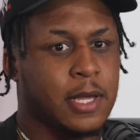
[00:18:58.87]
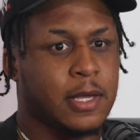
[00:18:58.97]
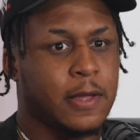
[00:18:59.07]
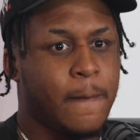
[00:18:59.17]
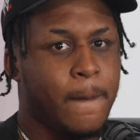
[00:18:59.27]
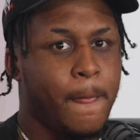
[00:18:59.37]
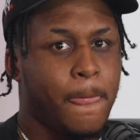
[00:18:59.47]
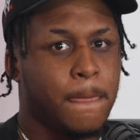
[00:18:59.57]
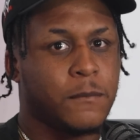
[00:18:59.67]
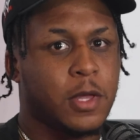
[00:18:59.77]
like
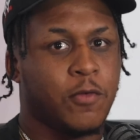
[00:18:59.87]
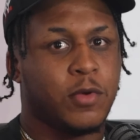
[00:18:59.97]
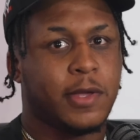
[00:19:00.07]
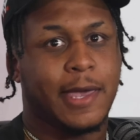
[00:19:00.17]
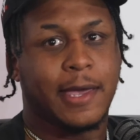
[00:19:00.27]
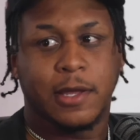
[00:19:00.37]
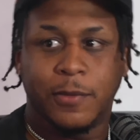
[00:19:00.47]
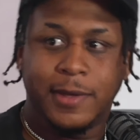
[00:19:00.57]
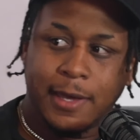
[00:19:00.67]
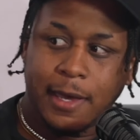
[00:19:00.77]
if we kicking it,
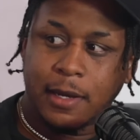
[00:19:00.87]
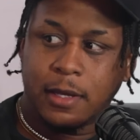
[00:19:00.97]
we kicking